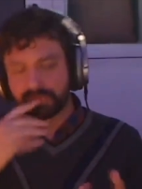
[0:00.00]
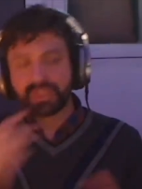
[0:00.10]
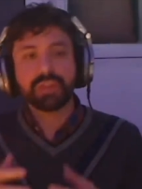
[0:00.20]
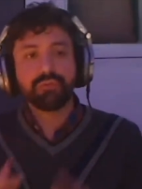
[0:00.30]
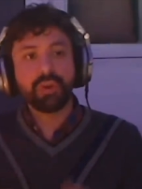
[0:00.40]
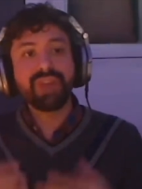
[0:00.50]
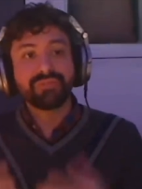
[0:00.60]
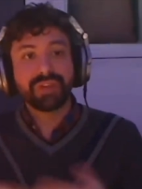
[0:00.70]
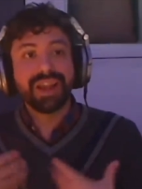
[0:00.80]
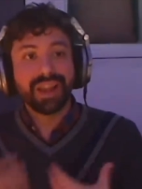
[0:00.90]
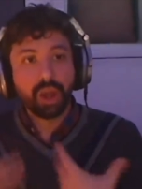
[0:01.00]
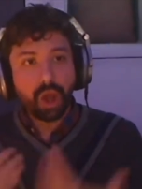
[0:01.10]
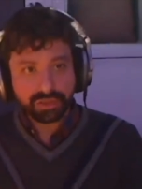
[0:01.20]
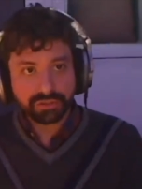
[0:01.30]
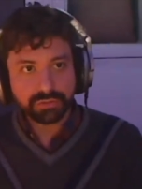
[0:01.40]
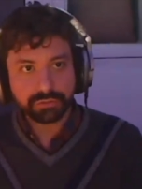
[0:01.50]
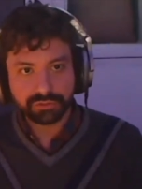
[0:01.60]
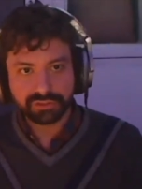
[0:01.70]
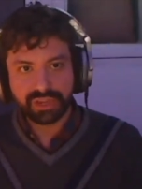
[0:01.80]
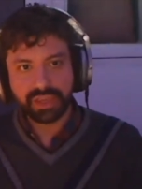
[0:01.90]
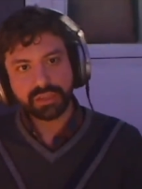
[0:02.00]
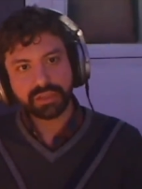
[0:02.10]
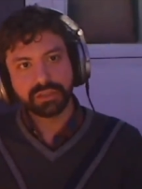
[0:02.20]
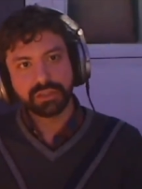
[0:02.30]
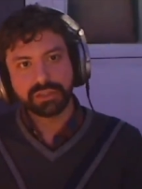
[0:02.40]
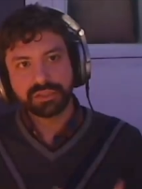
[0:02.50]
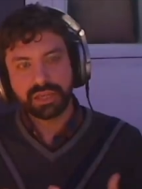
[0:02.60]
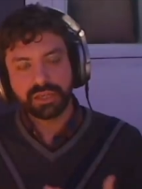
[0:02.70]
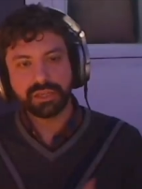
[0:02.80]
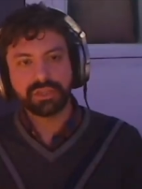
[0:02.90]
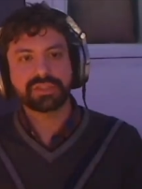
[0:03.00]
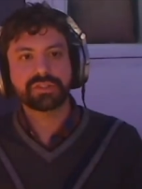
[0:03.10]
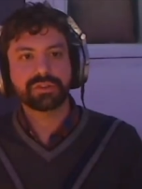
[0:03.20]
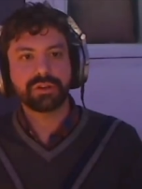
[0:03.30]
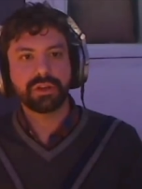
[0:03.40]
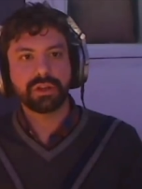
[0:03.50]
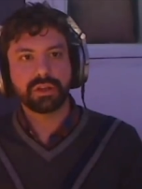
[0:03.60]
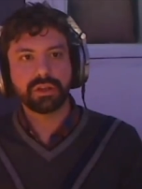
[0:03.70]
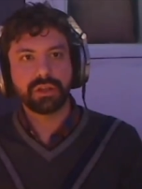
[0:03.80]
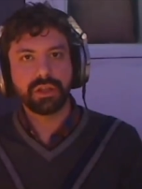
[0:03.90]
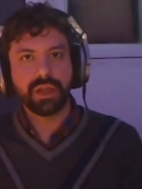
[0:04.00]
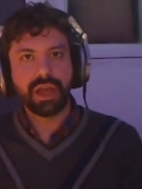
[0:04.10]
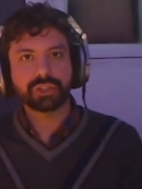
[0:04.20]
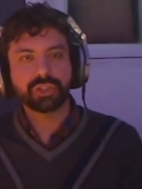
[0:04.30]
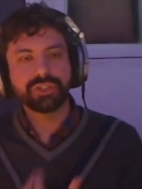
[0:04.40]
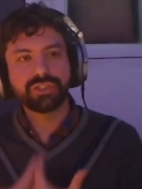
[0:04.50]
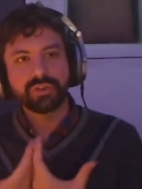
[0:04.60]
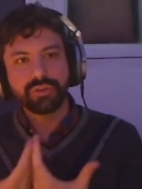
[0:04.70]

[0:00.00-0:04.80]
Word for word: If you have a lot to stake, then it's uh, actually there.